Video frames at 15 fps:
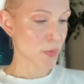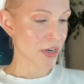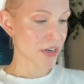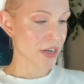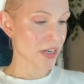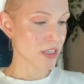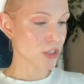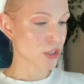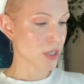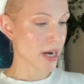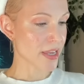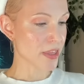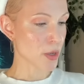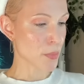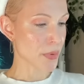We are going to
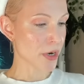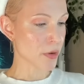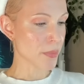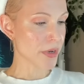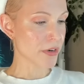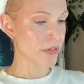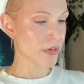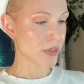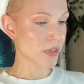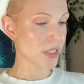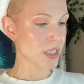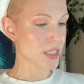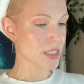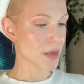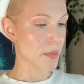try the Bare
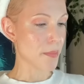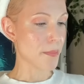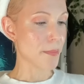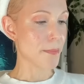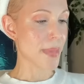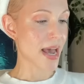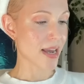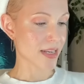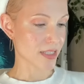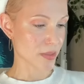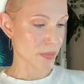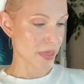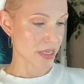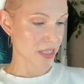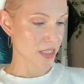Minerals
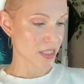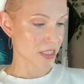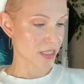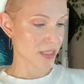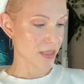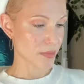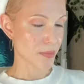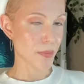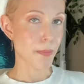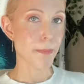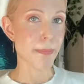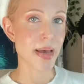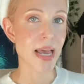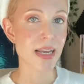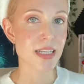Maximist
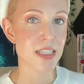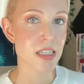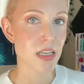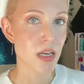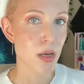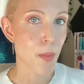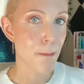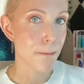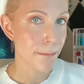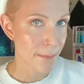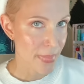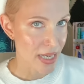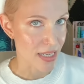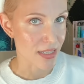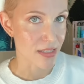Maxa
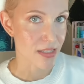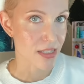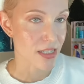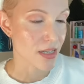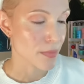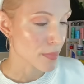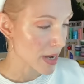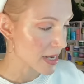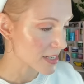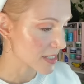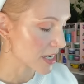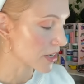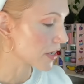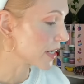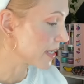Mist
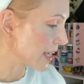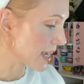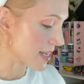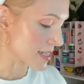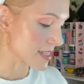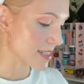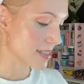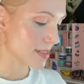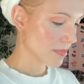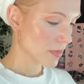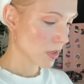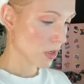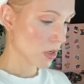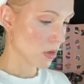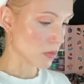mascara. Yes.
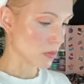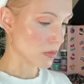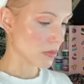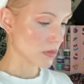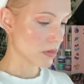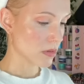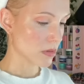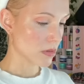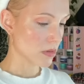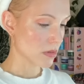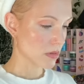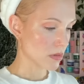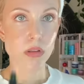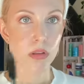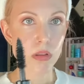Oh.
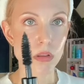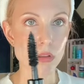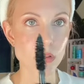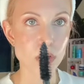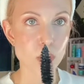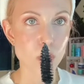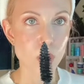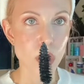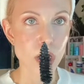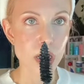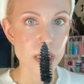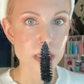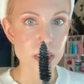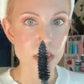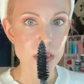The
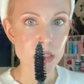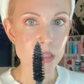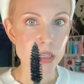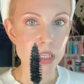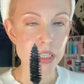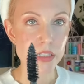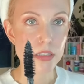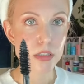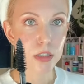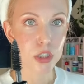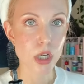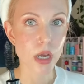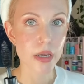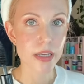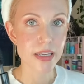wand is
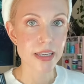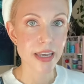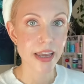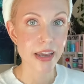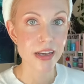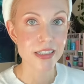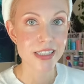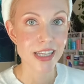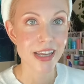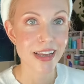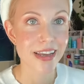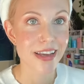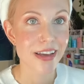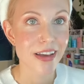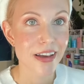
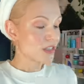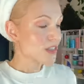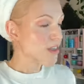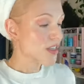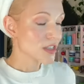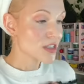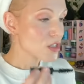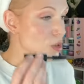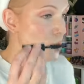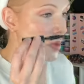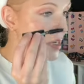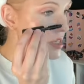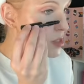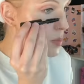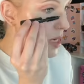gigantic this is the
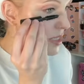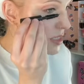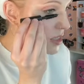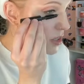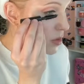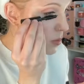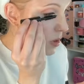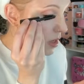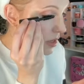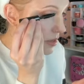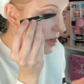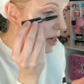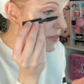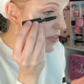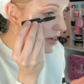biggest mascara wand
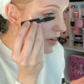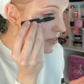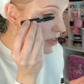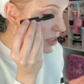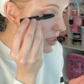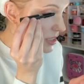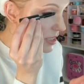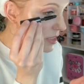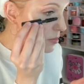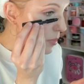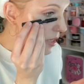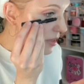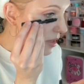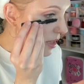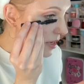I've ever seen in
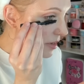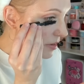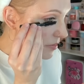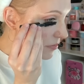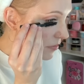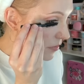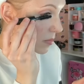my life.